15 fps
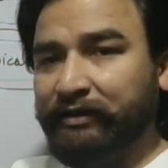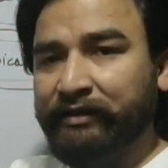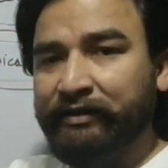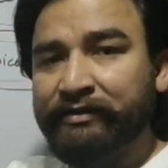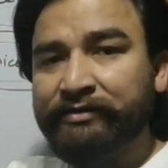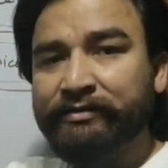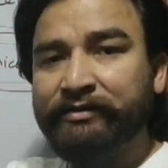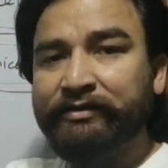
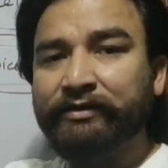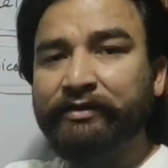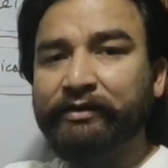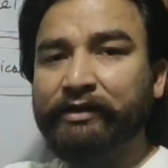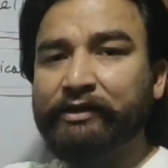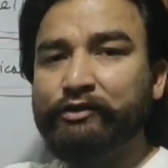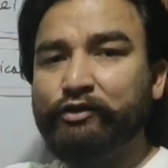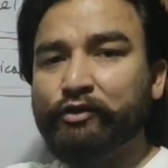is
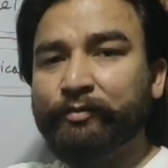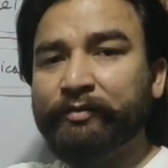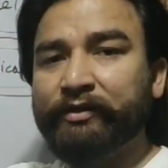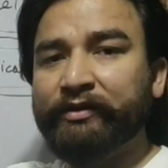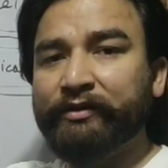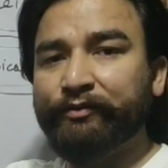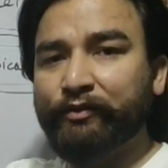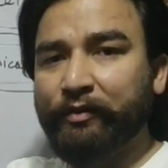consumed
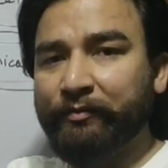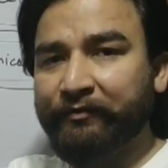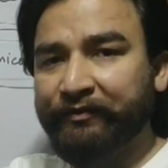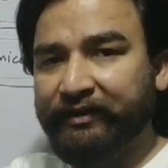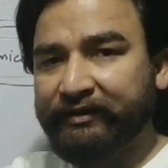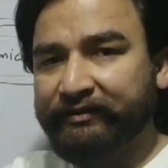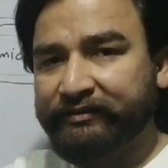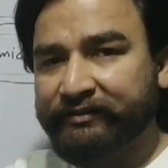in the form of
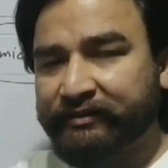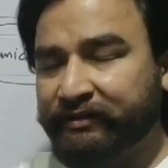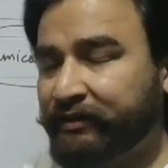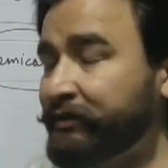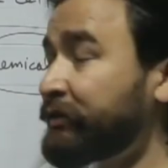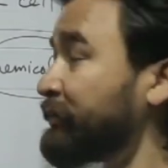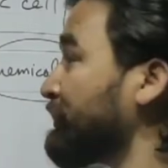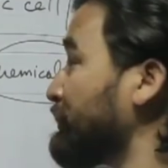
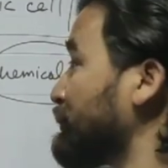electricity.